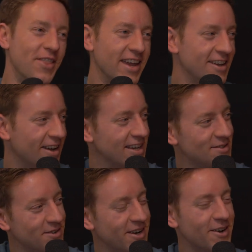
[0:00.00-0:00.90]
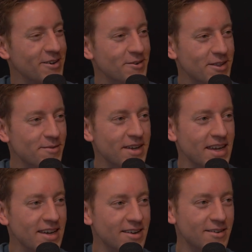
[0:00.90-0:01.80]
Well, thank you guys for going with
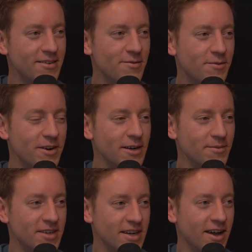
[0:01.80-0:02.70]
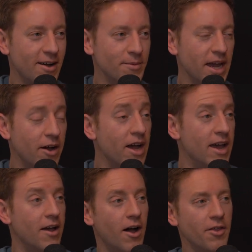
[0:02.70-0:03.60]
me. Freedom to call me out.
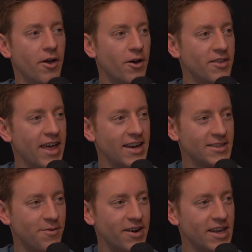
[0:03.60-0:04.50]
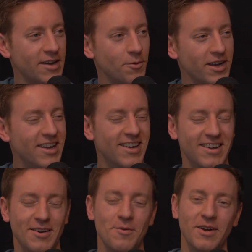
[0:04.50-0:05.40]
Although that is funny. We
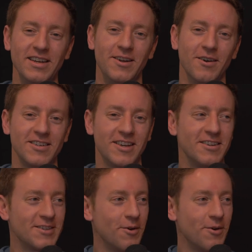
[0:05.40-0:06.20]
we know each other